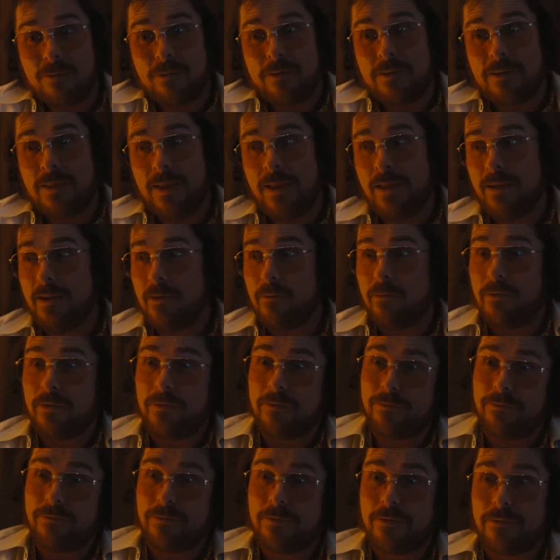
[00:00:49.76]
you with Danny when you
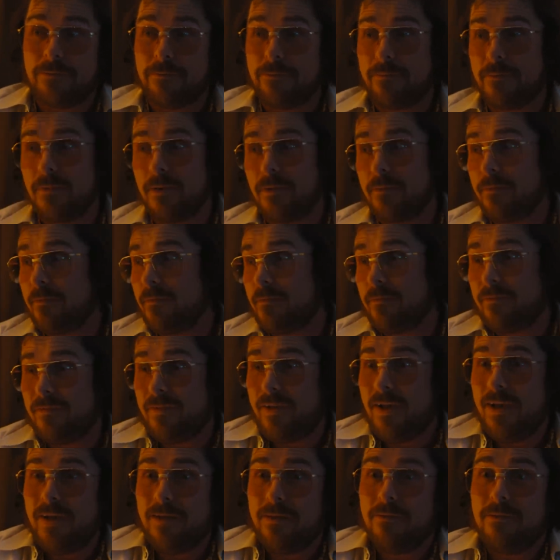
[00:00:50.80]
the
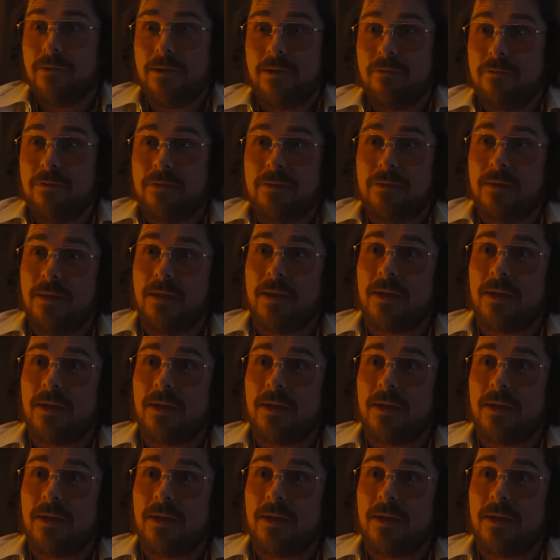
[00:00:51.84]
fire and everything.